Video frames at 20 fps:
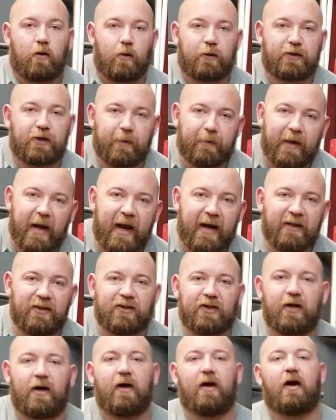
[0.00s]
What's up,
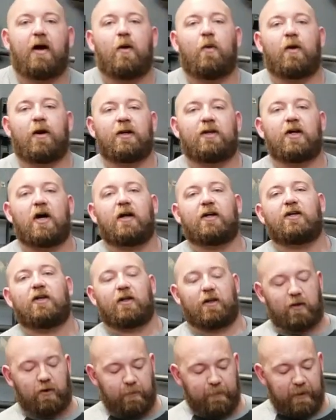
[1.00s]
guys? I want to talk to
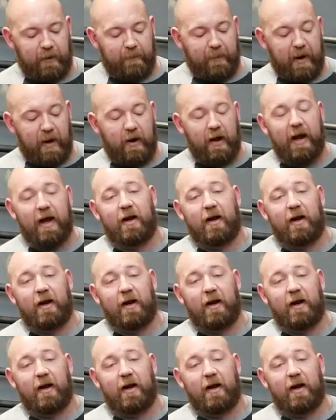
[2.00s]
you a little bit about